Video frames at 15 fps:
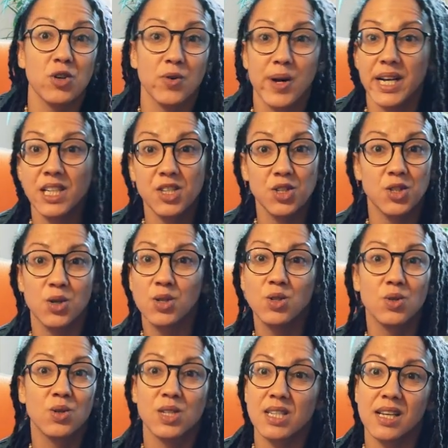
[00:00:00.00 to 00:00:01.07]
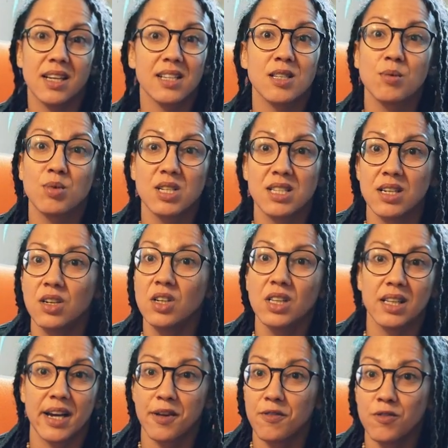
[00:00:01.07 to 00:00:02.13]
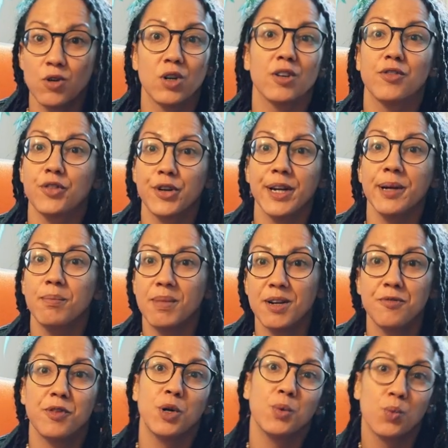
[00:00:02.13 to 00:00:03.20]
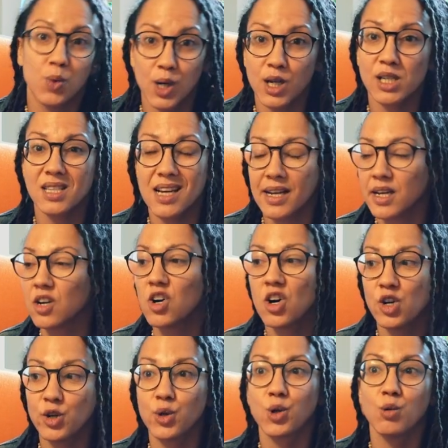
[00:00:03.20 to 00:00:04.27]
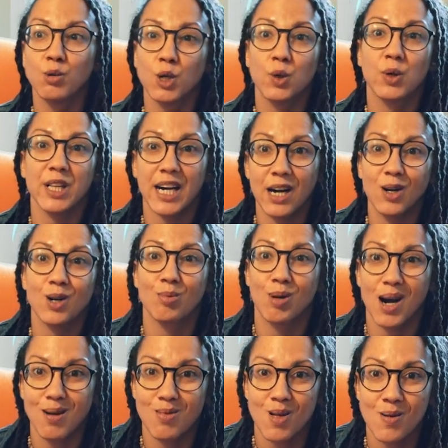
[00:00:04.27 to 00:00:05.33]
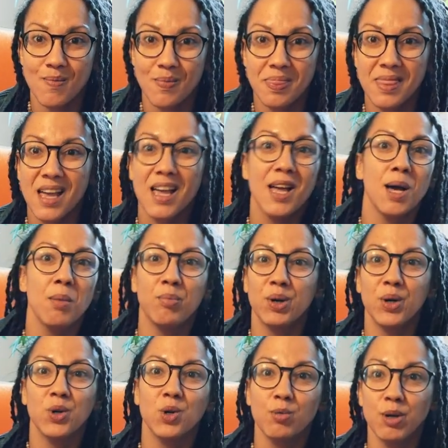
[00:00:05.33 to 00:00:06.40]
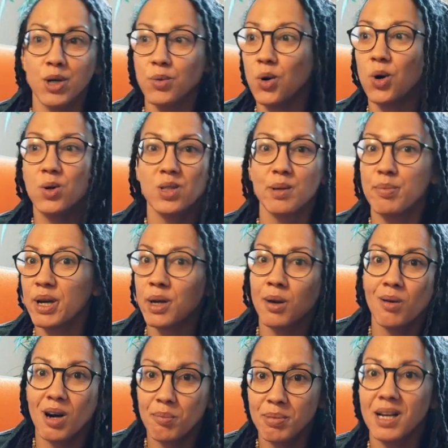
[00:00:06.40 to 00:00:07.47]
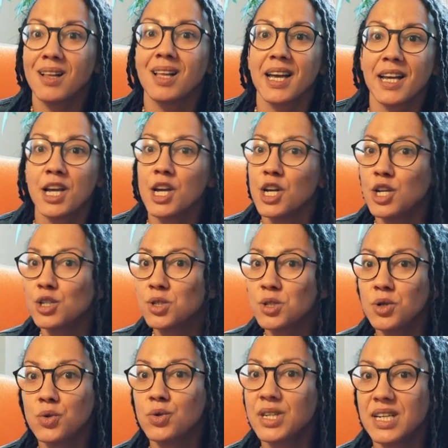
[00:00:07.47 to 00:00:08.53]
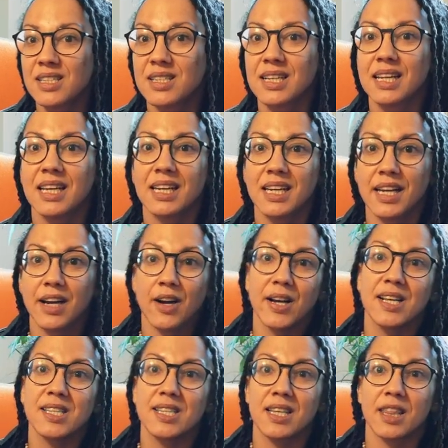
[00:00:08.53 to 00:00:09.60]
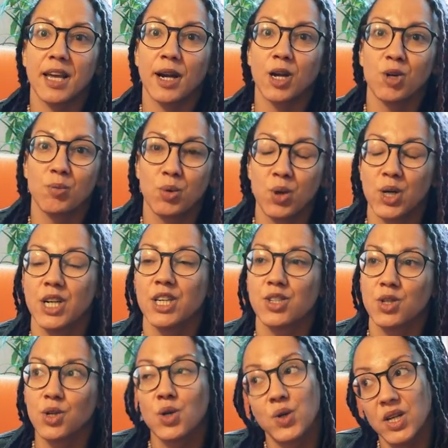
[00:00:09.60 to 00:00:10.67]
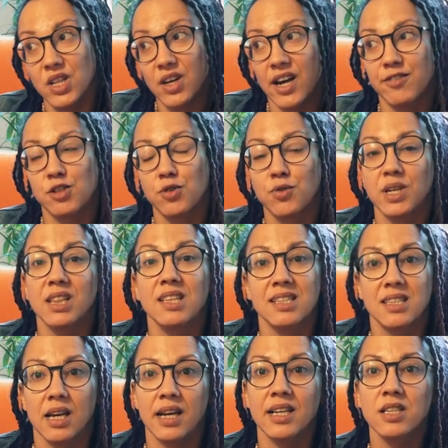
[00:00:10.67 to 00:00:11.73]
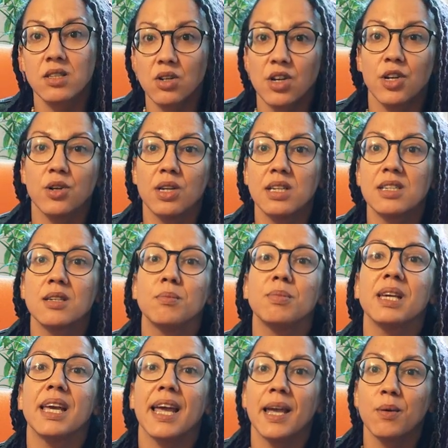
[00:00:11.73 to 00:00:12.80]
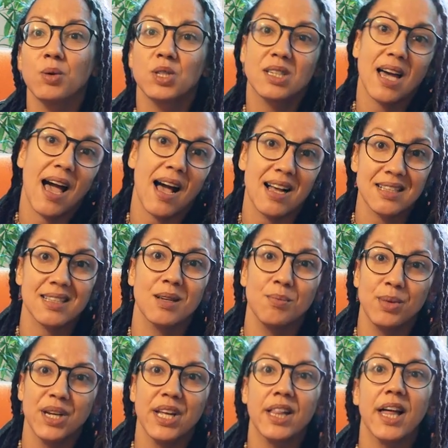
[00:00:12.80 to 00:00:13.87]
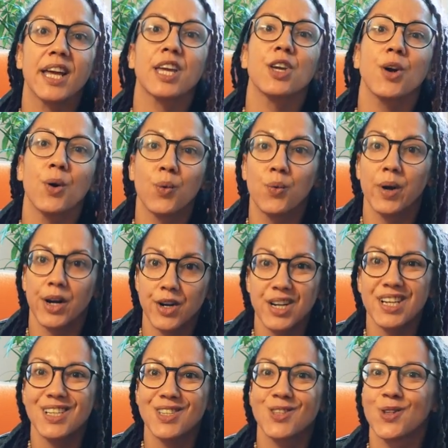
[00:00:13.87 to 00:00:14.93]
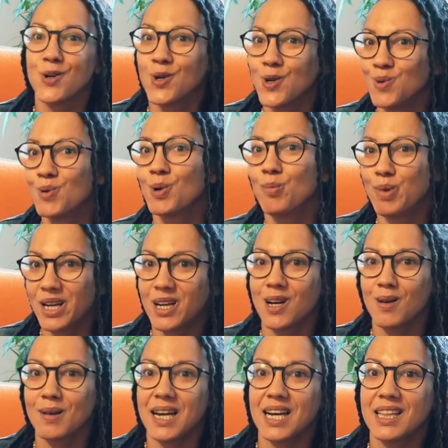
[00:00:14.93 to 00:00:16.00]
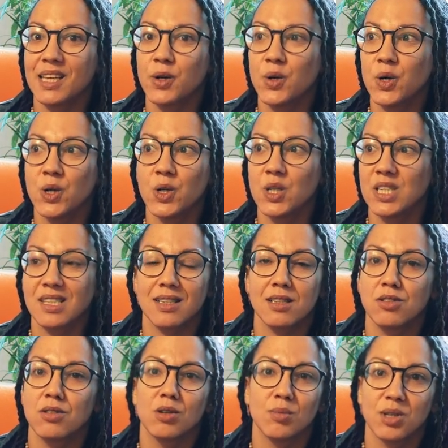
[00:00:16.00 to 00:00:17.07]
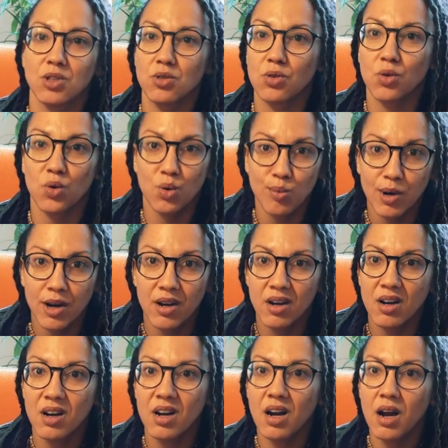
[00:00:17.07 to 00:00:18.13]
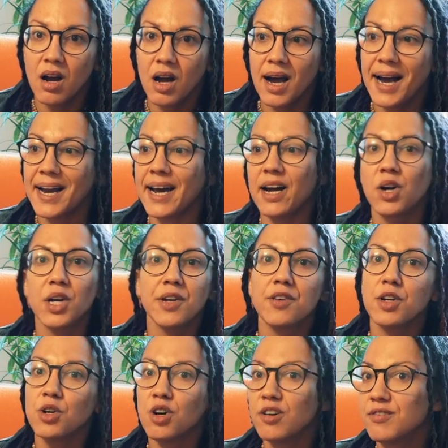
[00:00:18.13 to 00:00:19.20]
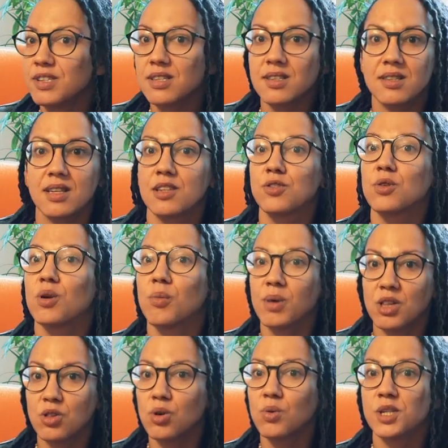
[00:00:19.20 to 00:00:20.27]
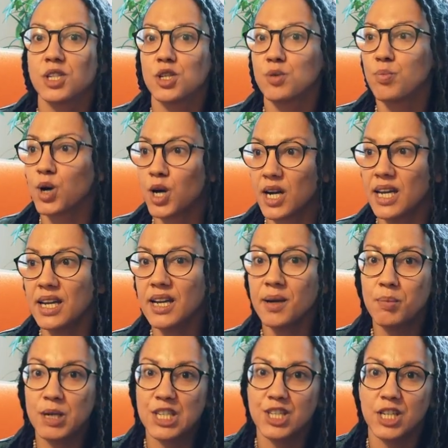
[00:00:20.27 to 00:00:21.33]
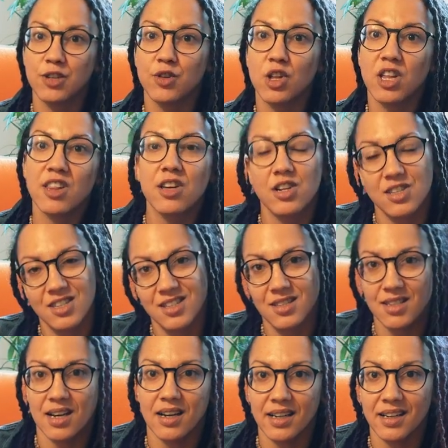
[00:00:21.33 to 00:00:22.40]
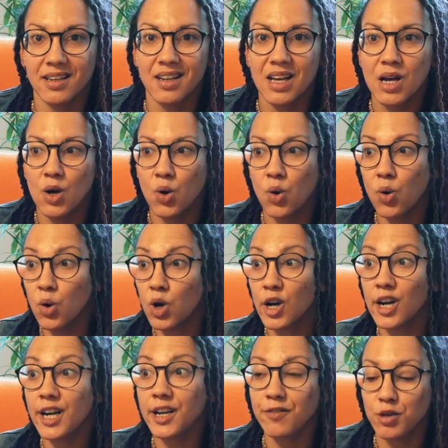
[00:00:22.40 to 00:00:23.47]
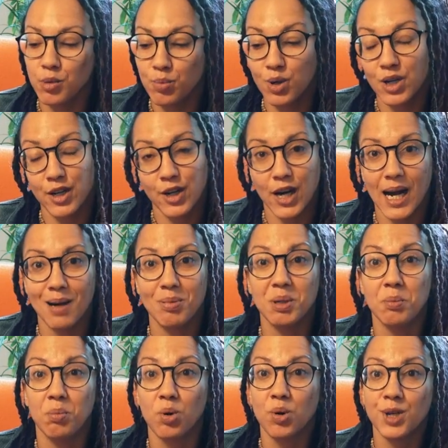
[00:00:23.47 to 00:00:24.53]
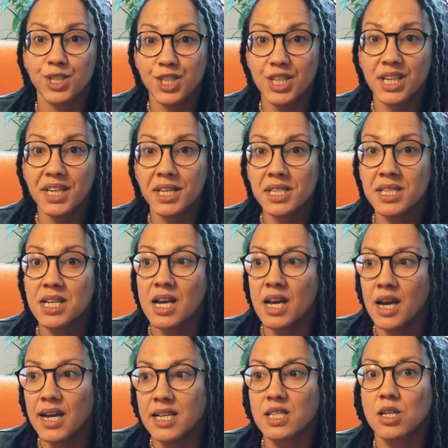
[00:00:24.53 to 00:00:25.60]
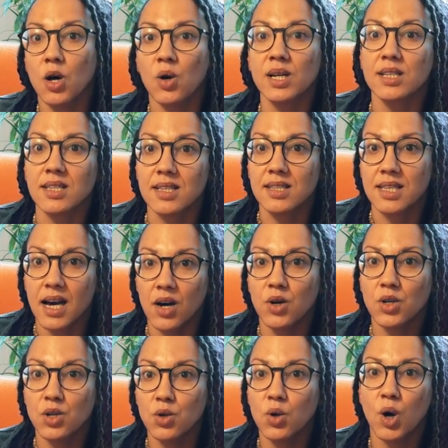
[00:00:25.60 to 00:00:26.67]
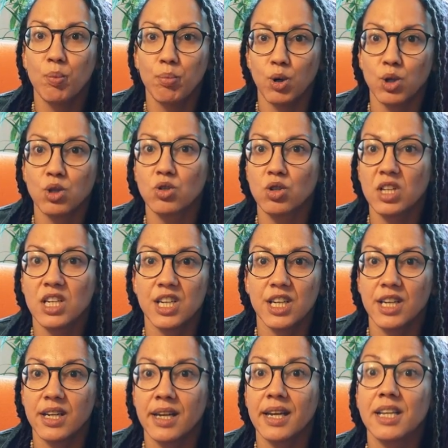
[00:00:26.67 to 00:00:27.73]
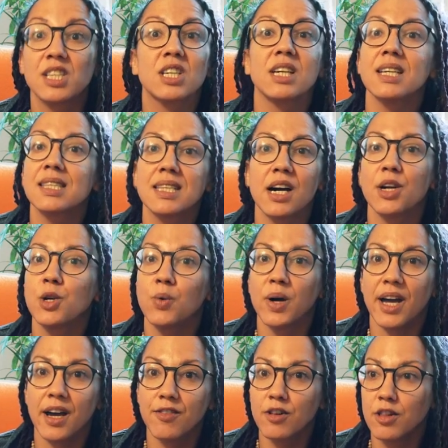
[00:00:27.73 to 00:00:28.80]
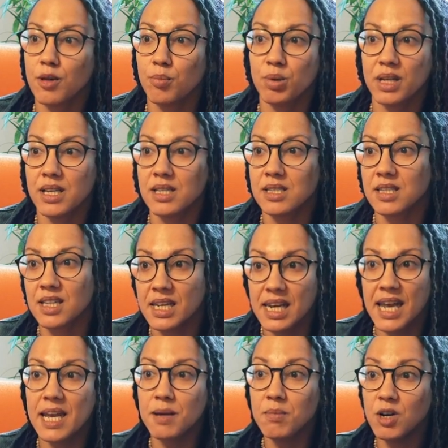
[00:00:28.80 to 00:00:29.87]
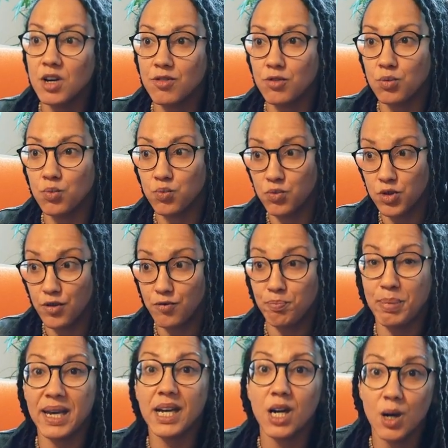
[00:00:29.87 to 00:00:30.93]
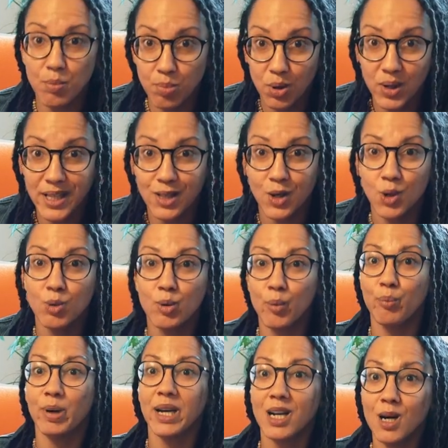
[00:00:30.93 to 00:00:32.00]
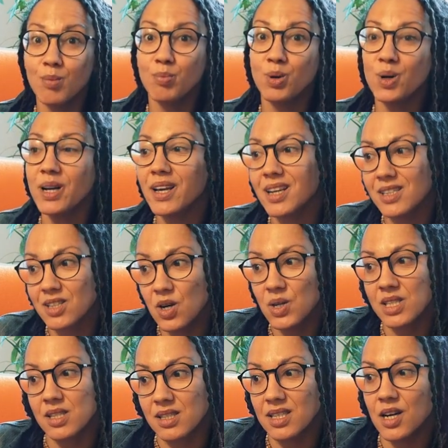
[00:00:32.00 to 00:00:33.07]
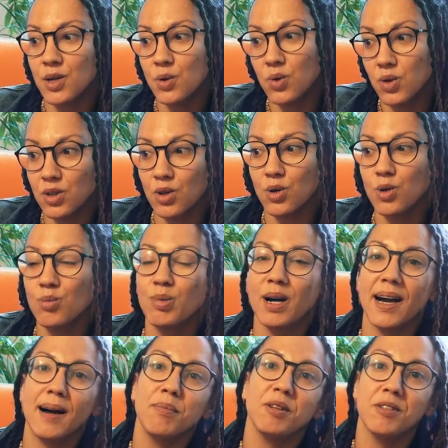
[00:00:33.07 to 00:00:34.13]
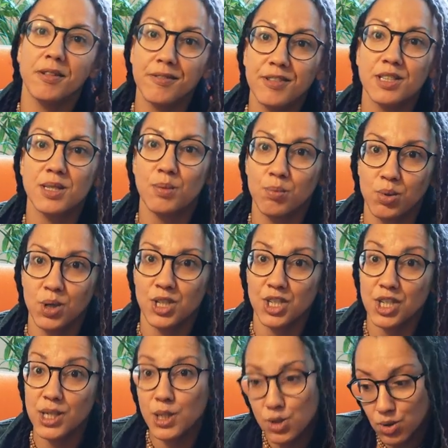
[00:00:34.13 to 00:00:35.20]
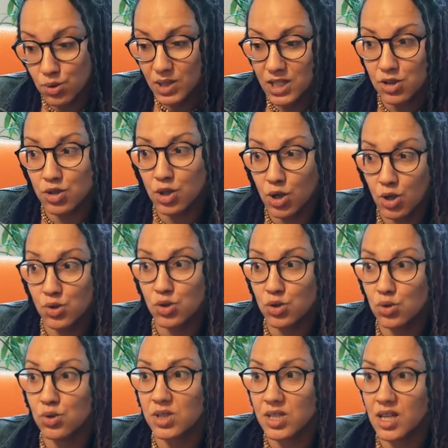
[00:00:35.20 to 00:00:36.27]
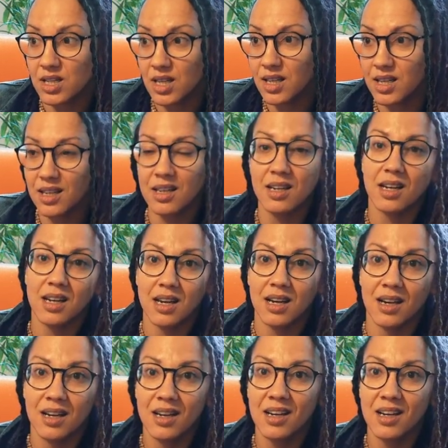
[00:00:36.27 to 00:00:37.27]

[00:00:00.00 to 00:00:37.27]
rates, so as soon as I get to Brazil, like for free, my phone works. I can call an Uber without a problem. But Uber will only pick you up in like two designated areas in the airport. So you either have to read the signs or you need to be able to ask somebody like, yo, where is the Uber pickup? Cadê o estacionamento do Uber? And I don't even know if it's a estacionamento, which is parking, but generally there's a sign. Or if you put your app in Portuguese, it's going to tell you o ponto de, it's going to tell you whatever the place, the name of the pickup point, the Uber pickup point, it's going to tell you on the Uber app, if it's in Portuguese, you need to go to ta-da-da-da-da-da.